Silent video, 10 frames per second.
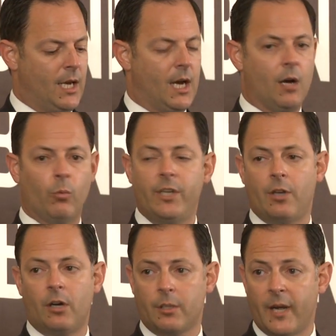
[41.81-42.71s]
Uh, we
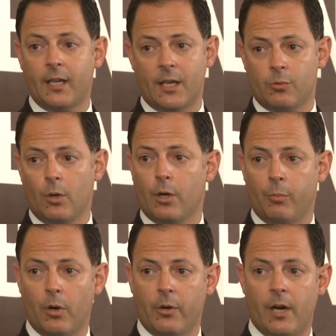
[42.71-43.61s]
talked about a guest worker
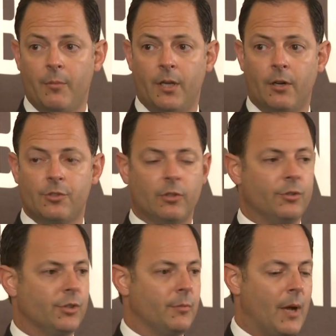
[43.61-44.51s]
program in our
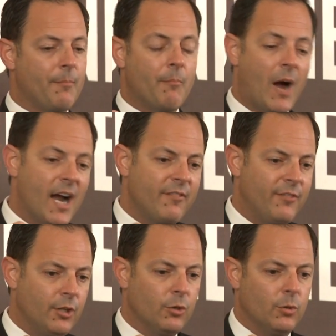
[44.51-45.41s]
solution. Uh, I
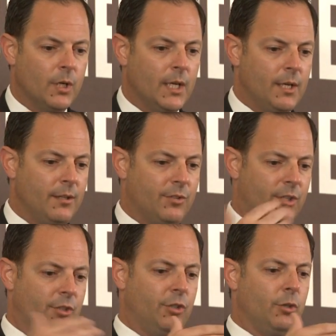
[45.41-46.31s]
view
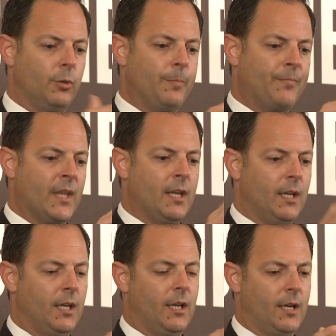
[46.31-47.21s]
this issue,
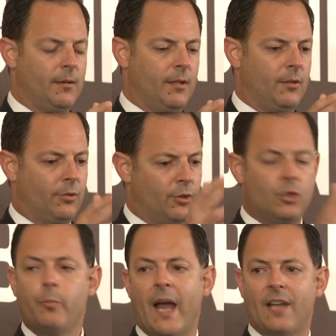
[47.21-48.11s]
uh, there, are
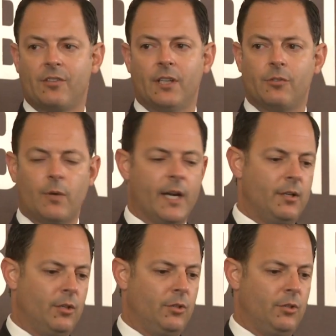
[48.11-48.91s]
two baskets, right?